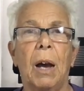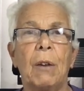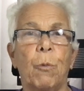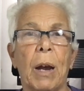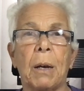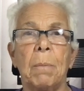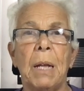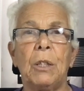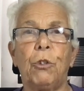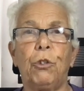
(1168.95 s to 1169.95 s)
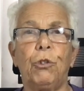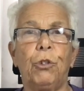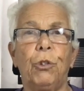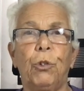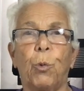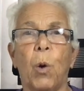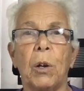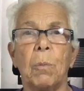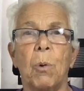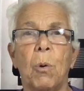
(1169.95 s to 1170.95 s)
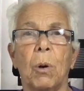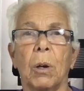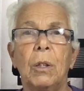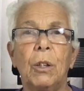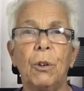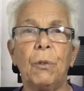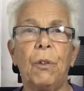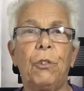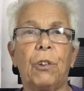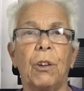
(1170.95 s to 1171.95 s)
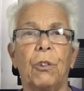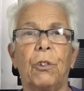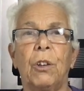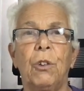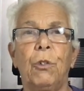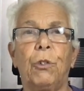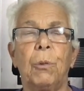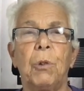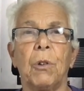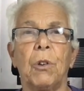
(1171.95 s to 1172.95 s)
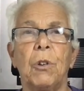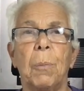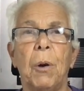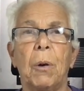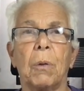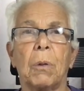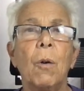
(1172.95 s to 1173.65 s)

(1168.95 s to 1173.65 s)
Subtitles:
I'd recommend that you choose one or more. Learn the skills, then use them during your birth.